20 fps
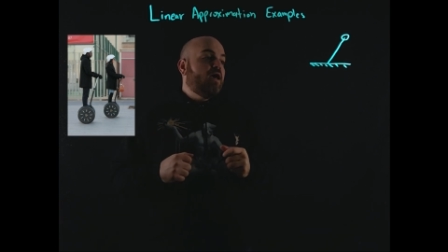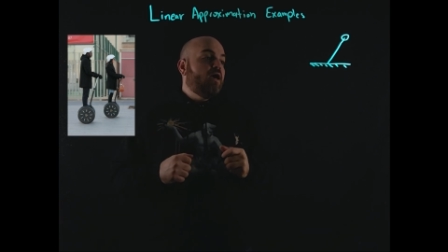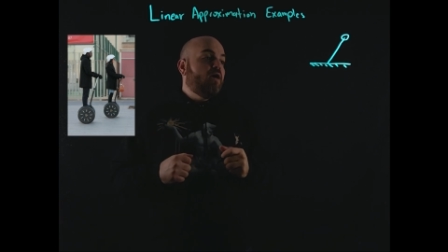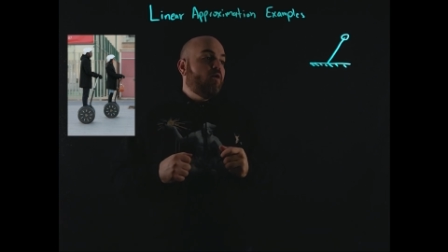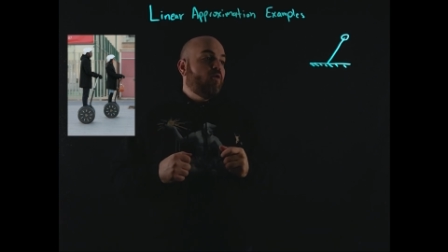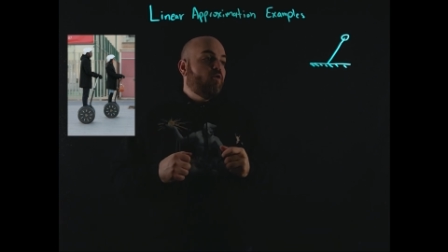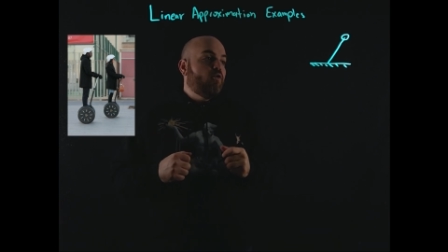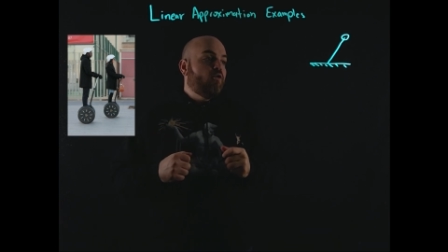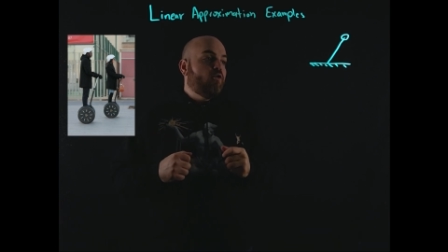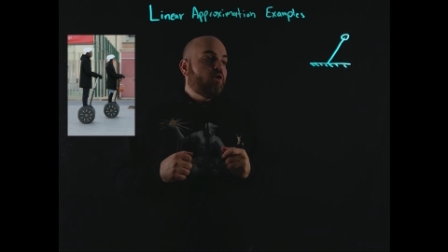
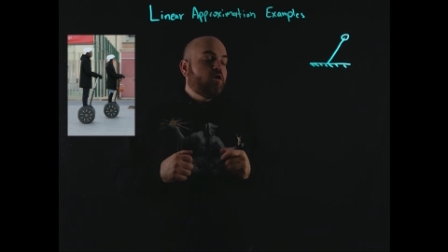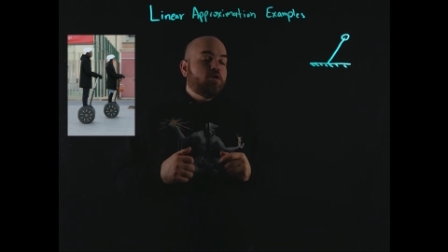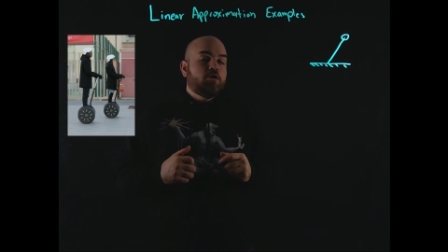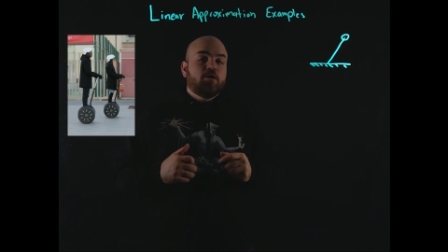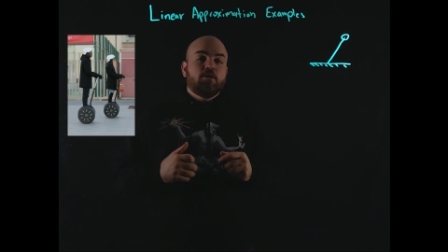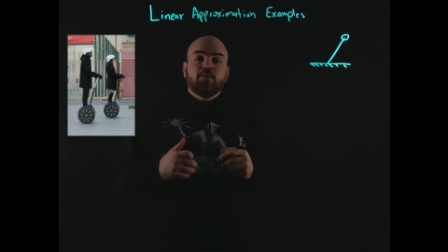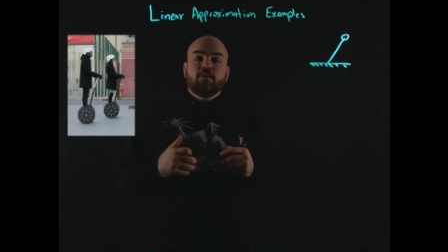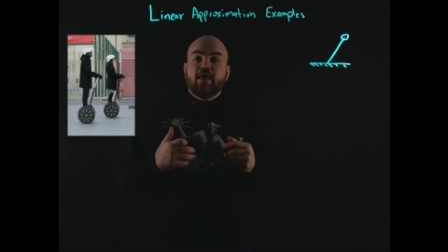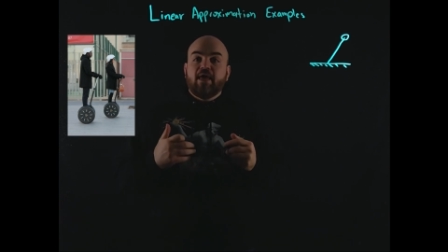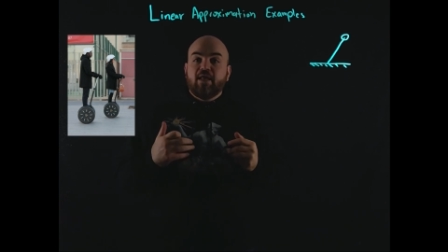or
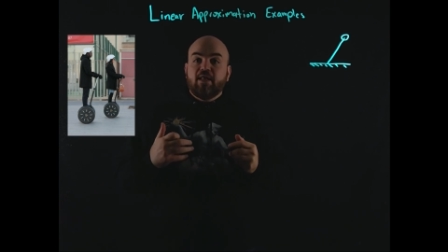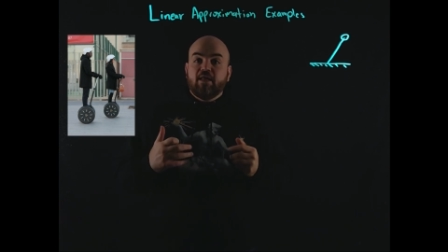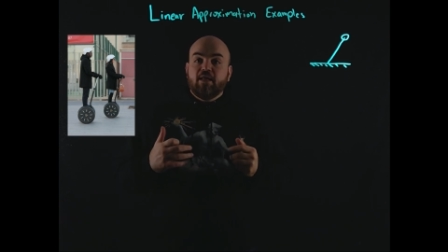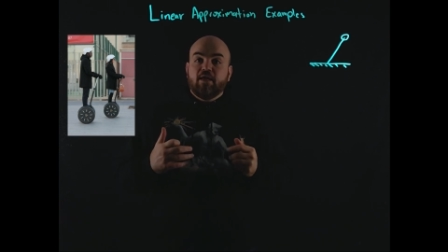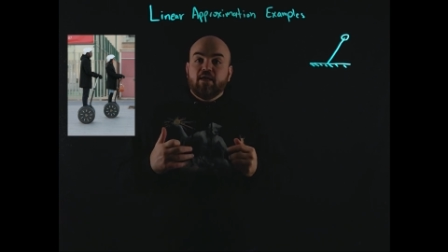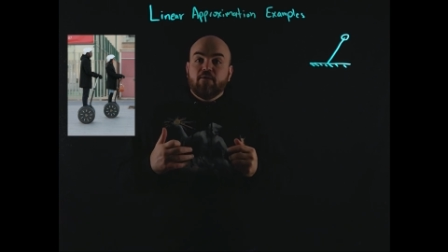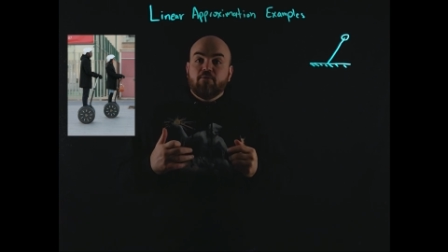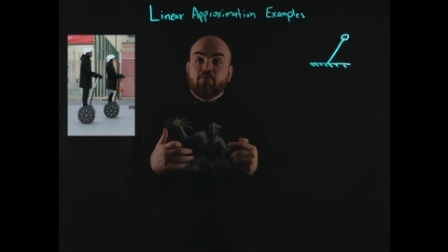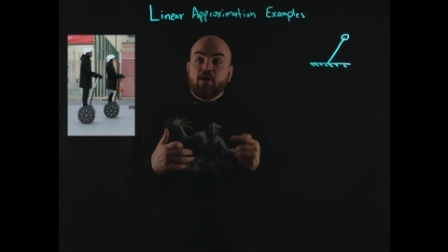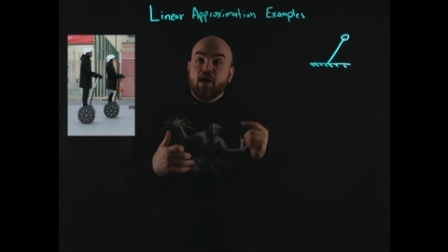
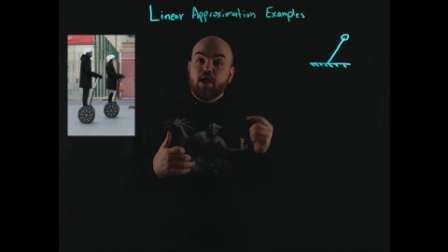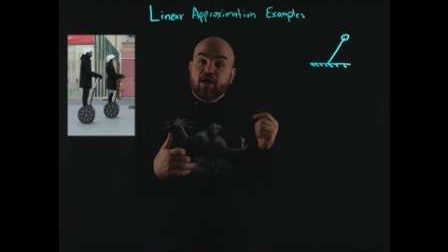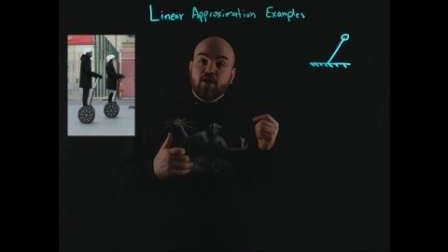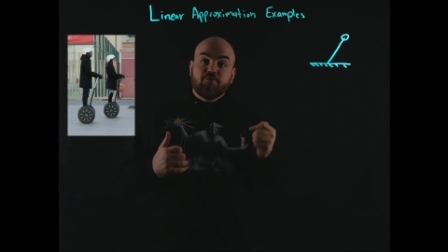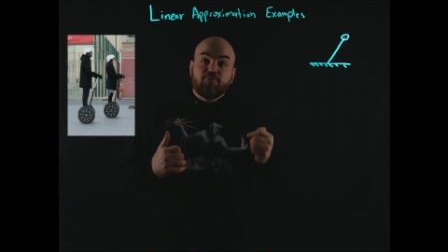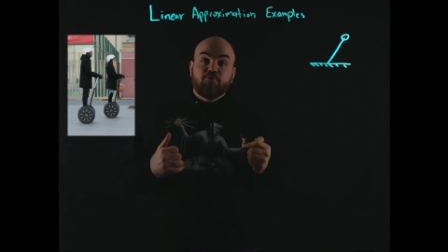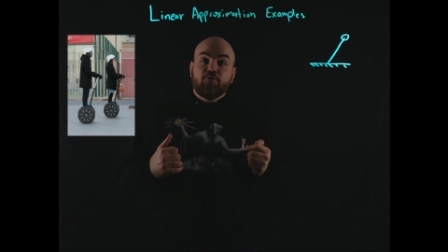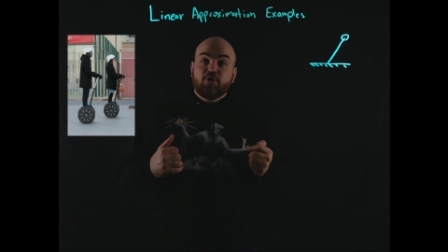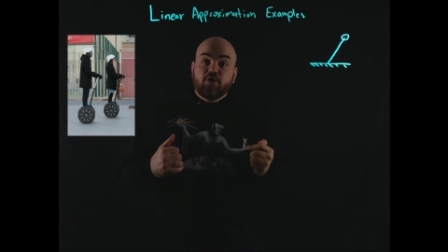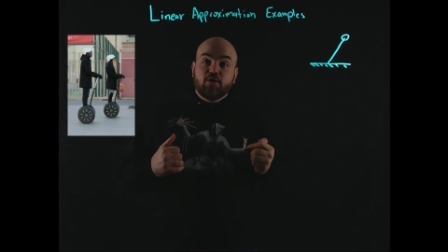landing a rocket
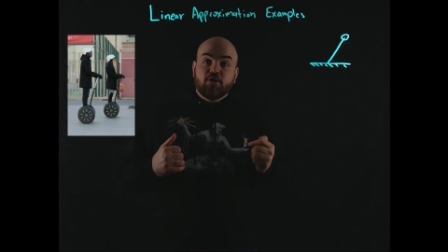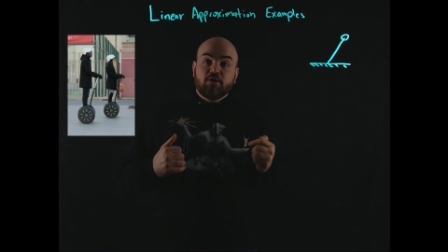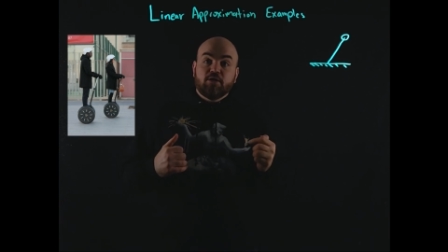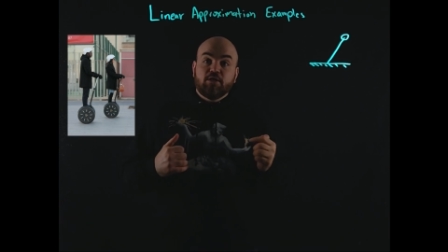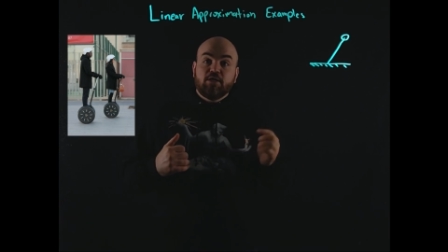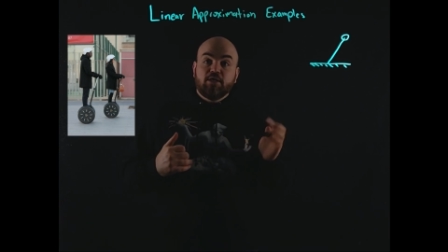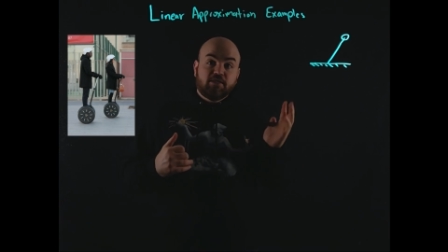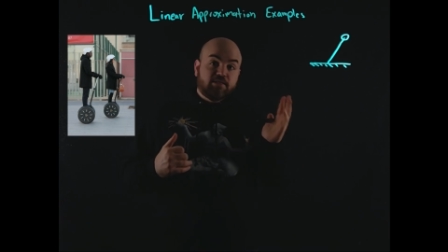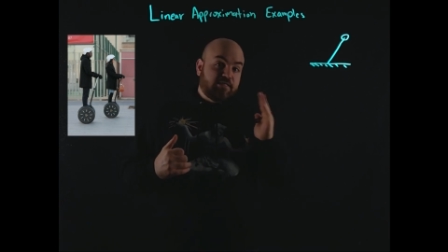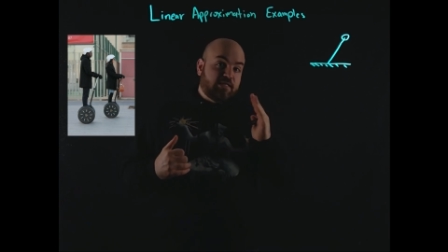
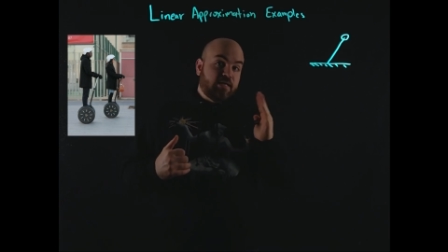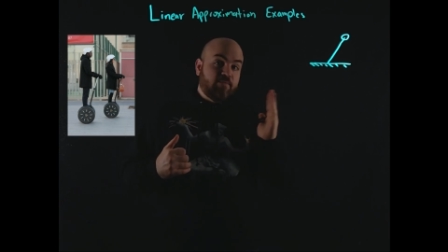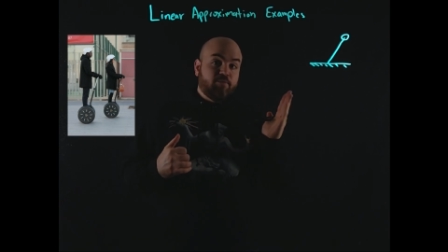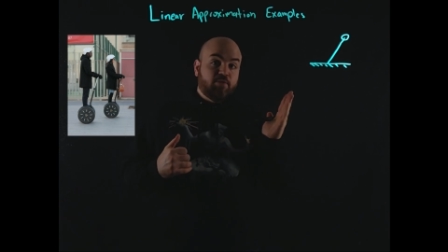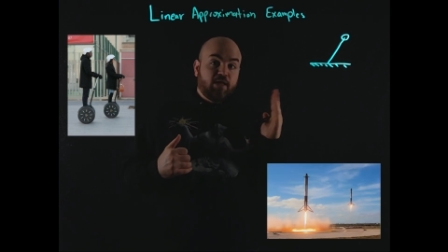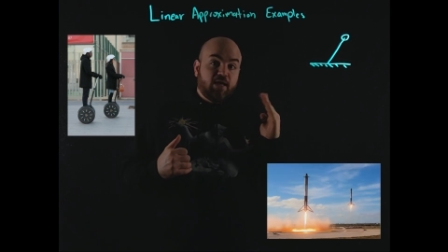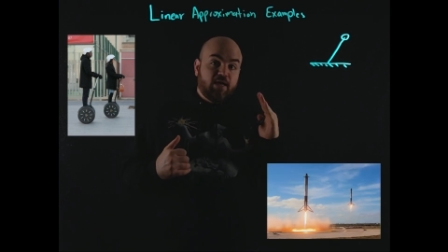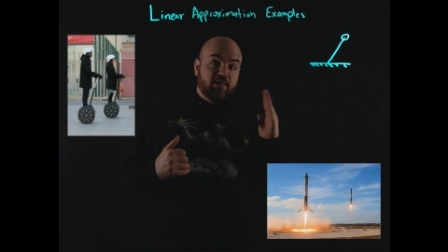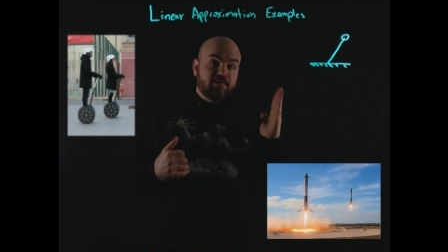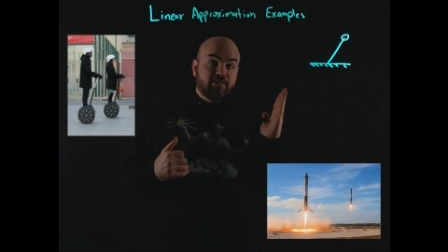vertically and
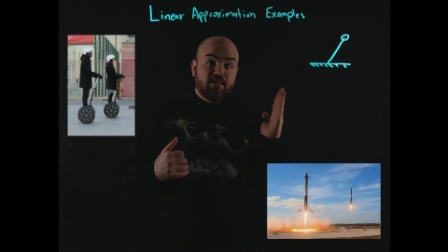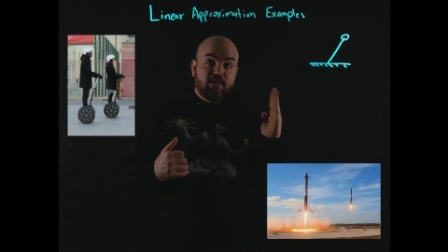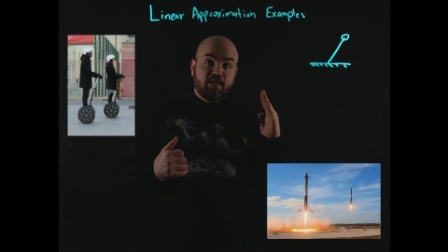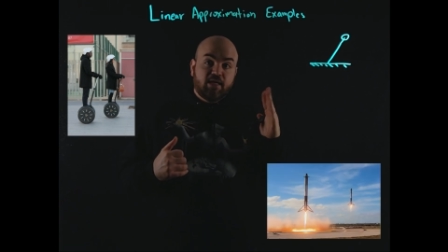stabilizing